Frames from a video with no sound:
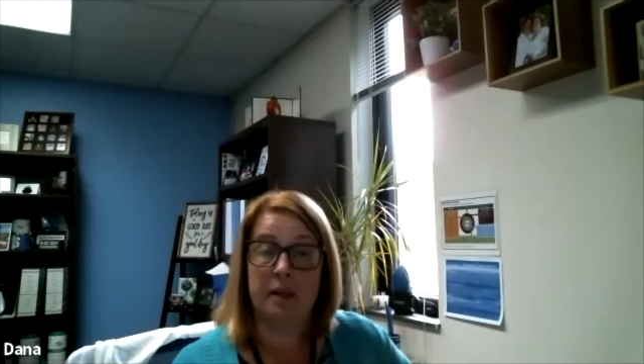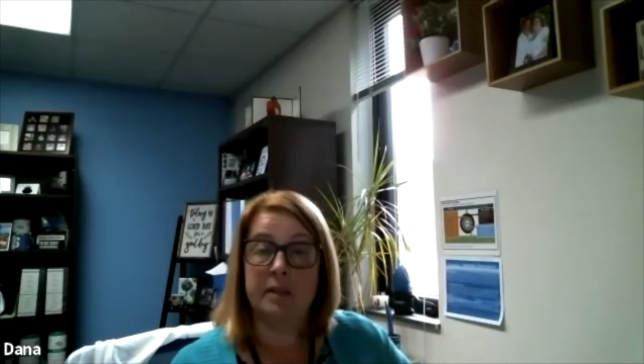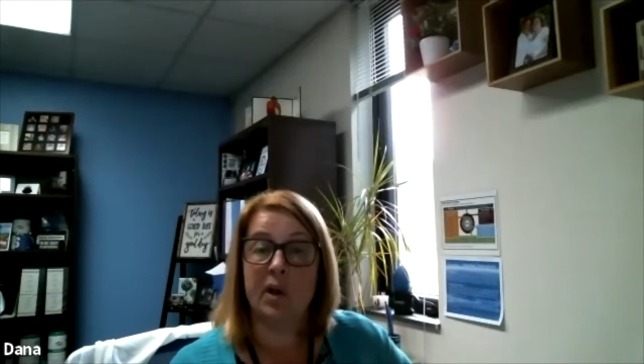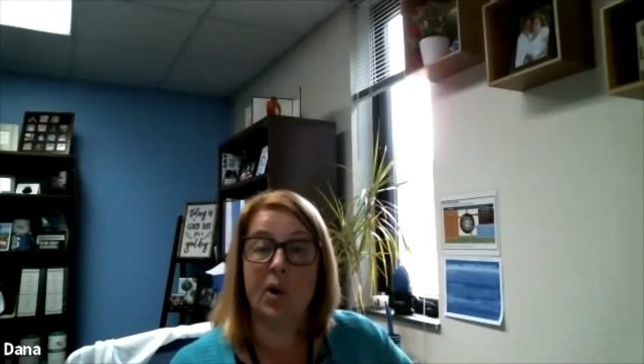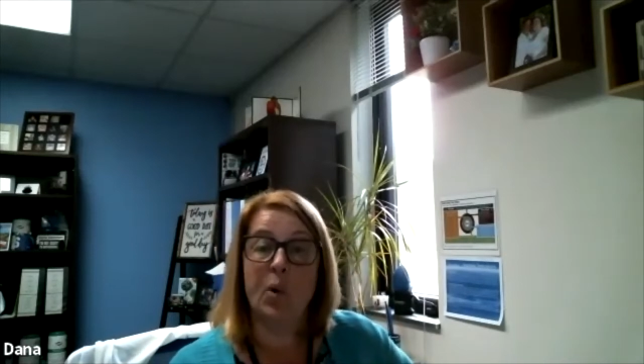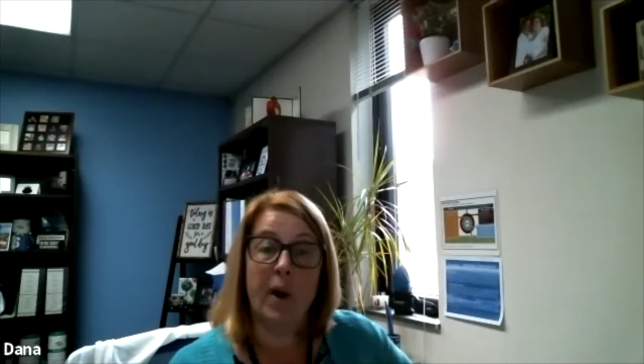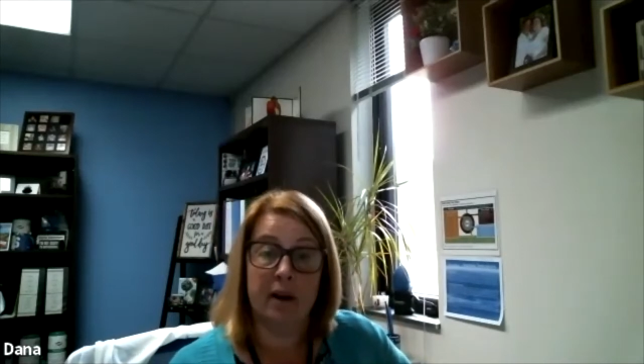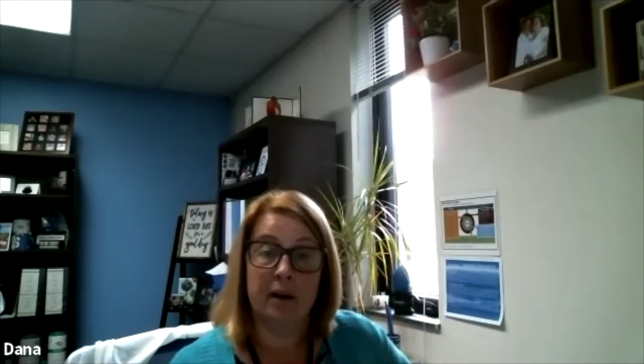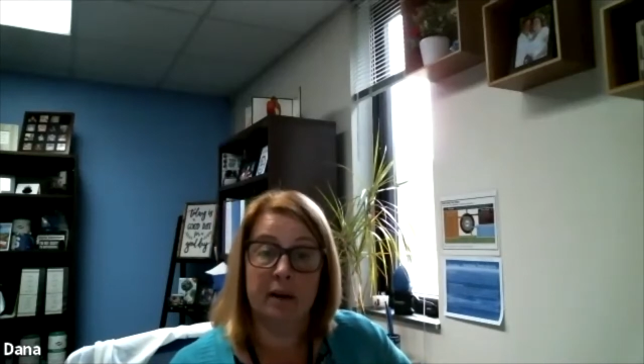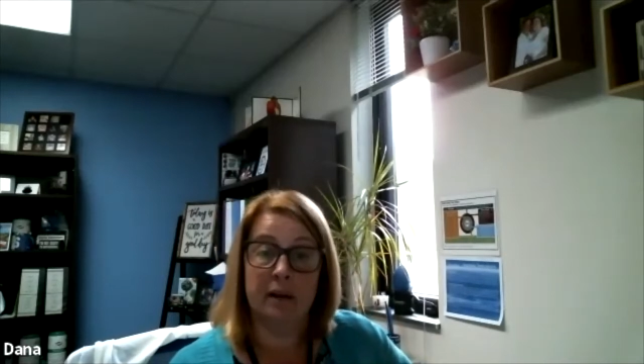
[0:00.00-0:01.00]
is
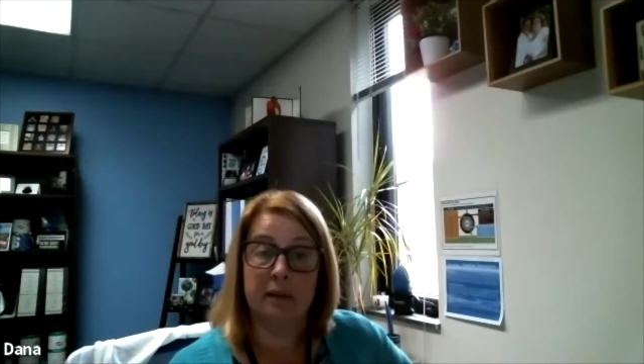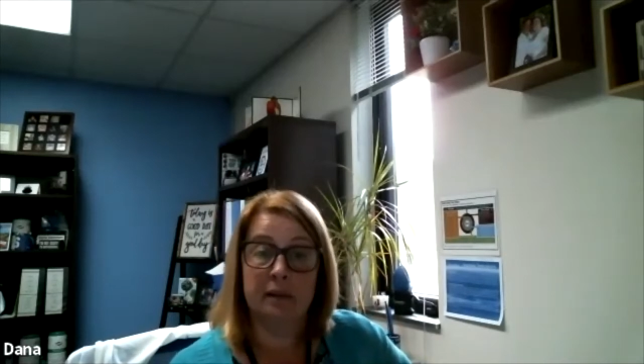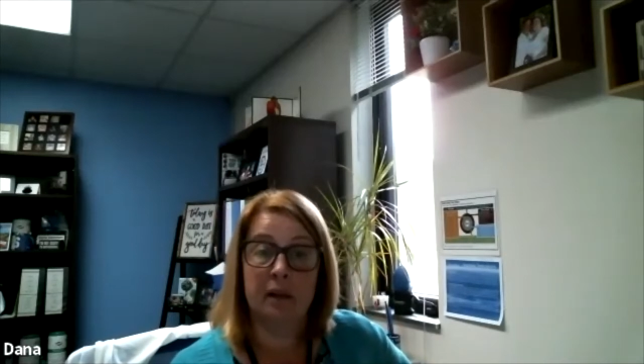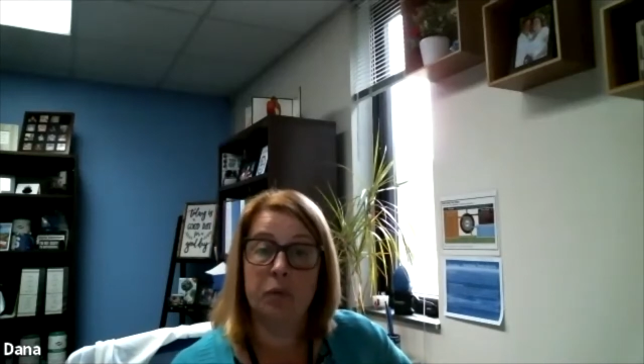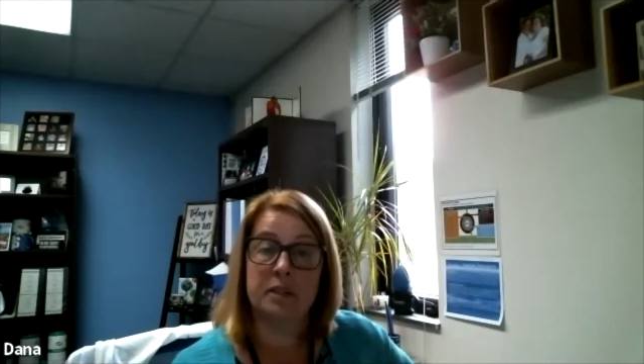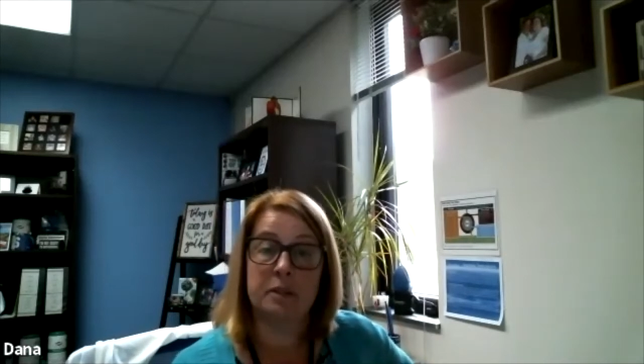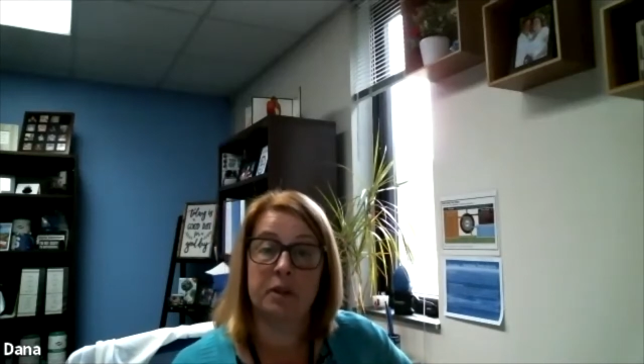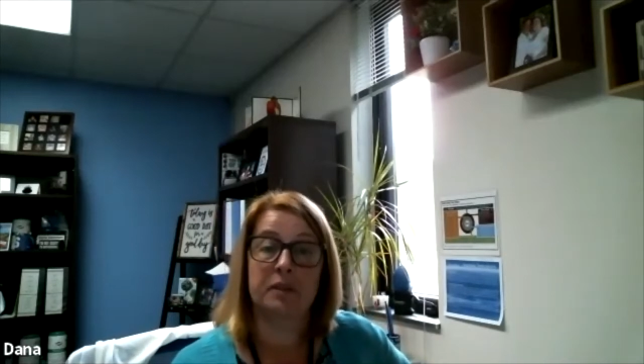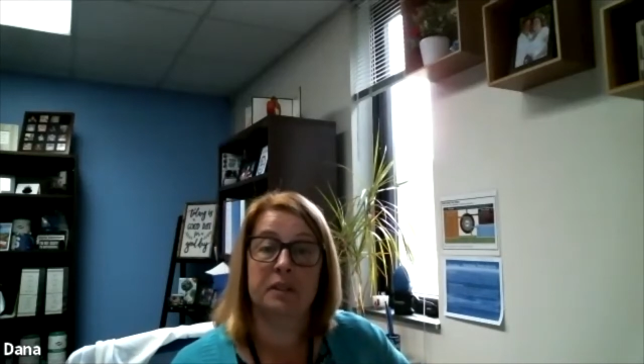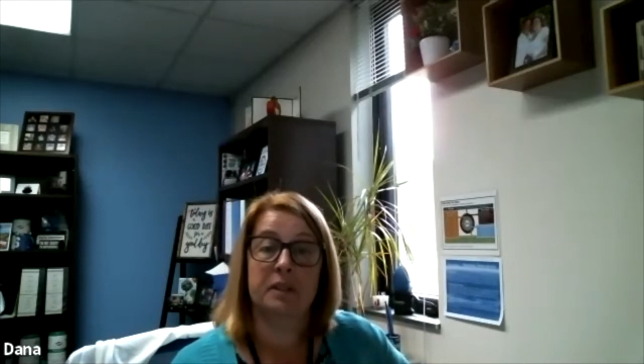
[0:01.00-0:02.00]
aware of what
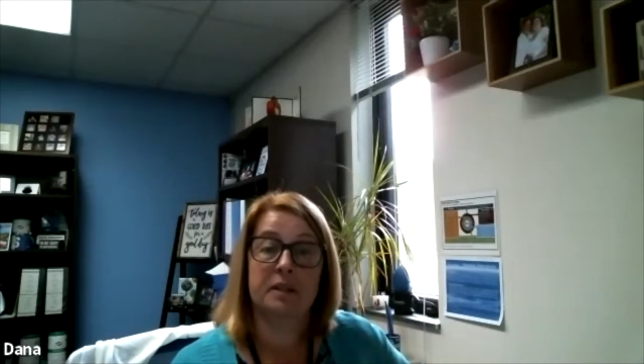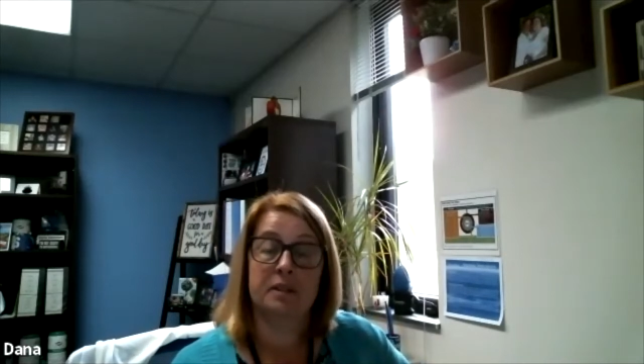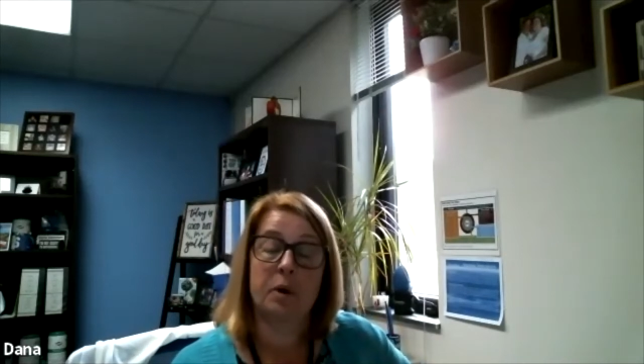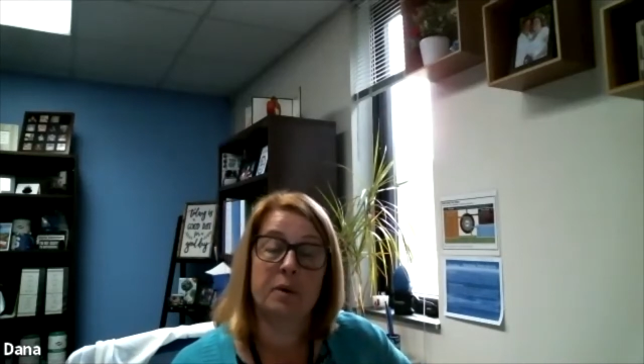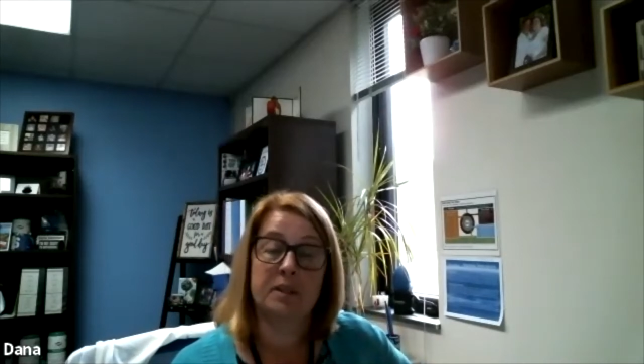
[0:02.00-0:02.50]
Springfield is, what we